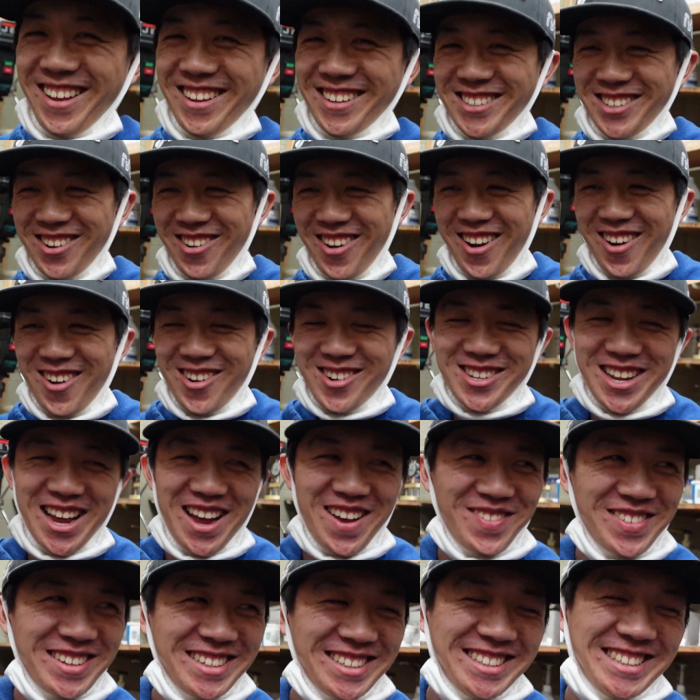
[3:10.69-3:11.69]
So errors
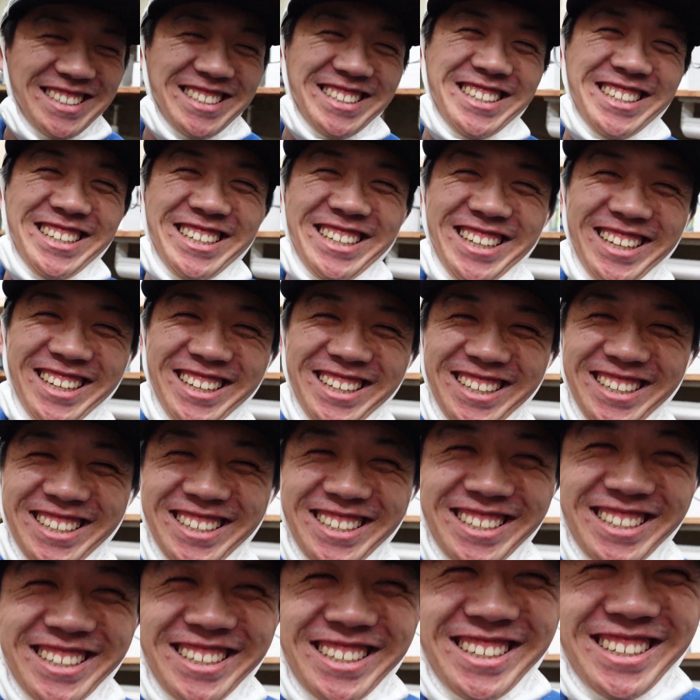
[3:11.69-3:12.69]
happen. Uh
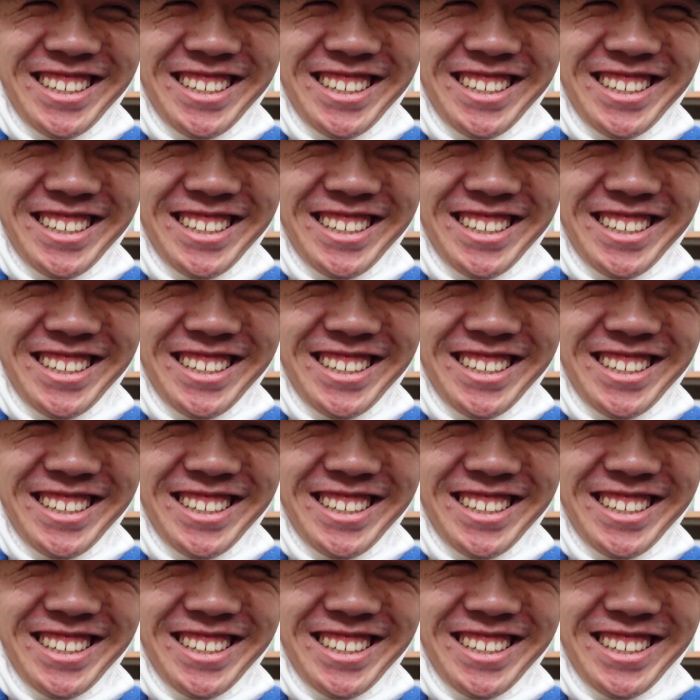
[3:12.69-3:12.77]
oh.